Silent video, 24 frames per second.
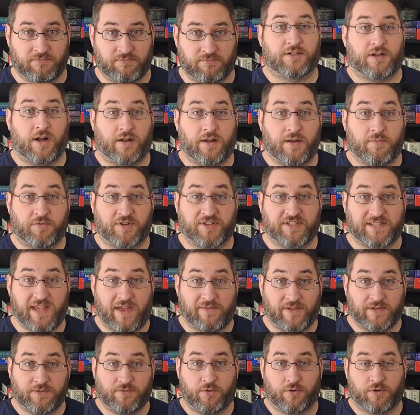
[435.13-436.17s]
Card number
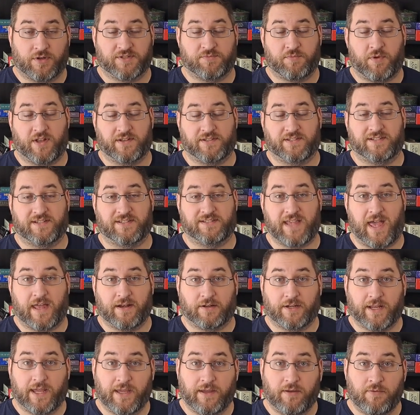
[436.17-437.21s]
seven corresponds to
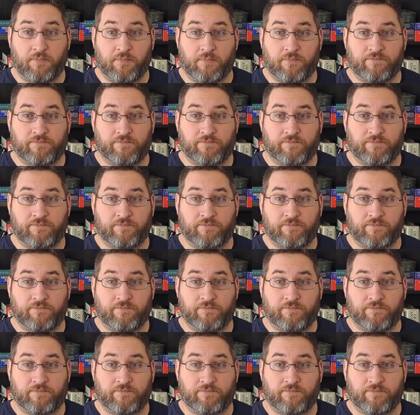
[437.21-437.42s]
Saturday.